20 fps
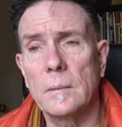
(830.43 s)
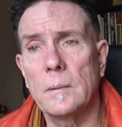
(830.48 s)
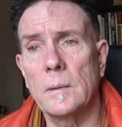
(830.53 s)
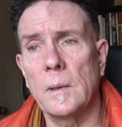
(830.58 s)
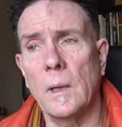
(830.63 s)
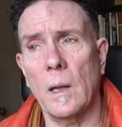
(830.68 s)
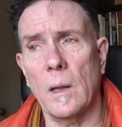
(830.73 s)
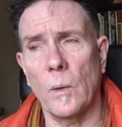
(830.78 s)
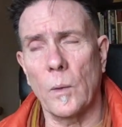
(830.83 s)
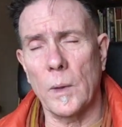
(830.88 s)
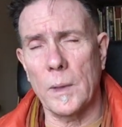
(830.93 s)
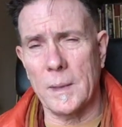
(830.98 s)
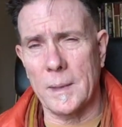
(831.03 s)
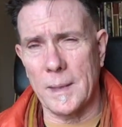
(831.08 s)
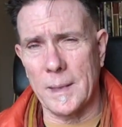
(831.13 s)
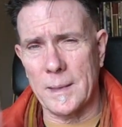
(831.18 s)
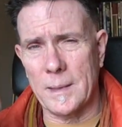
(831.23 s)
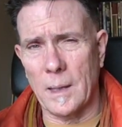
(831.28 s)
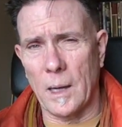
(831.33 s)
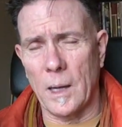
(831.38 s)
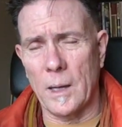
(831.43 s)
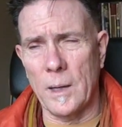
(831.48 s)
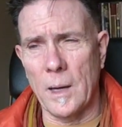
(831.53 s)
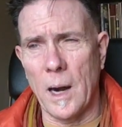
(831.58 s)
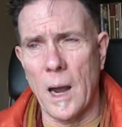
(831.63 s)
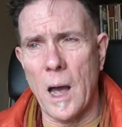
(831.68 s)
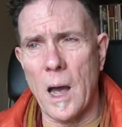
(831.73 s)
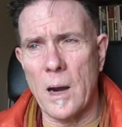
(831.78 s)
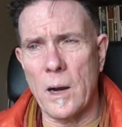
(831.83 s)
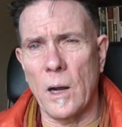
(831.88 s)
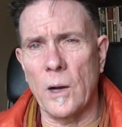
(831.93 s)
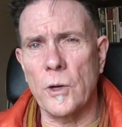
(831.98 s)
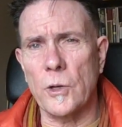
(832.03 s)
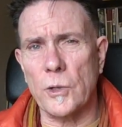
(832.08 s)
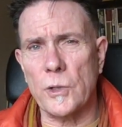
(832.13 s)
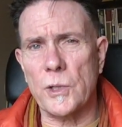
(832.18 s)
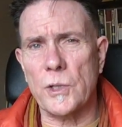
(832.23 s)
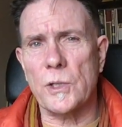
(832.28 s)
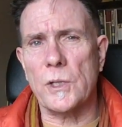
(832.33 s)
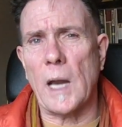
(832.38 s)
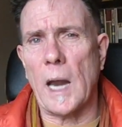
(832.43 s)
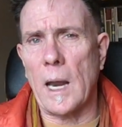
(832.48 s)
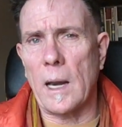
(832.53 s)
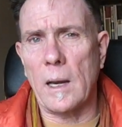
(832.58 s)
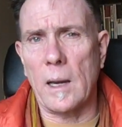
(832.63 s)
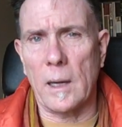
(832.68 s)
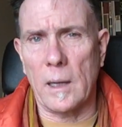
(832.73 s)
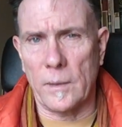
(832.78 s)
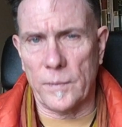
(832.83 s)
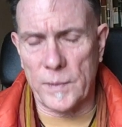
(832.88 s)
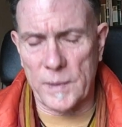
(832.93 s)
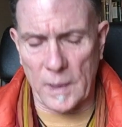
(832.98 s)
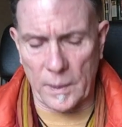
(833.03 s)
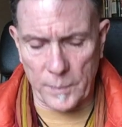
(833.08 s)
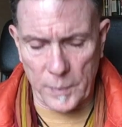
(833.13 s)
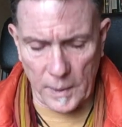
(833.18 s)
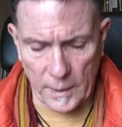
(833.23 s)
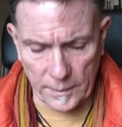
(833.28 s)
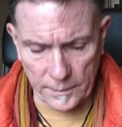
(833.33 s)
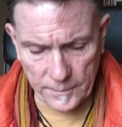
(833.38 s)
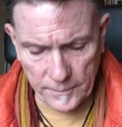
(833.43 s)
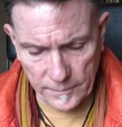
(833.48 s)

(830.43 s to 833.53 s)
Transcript: In other words, a non-understanding of something.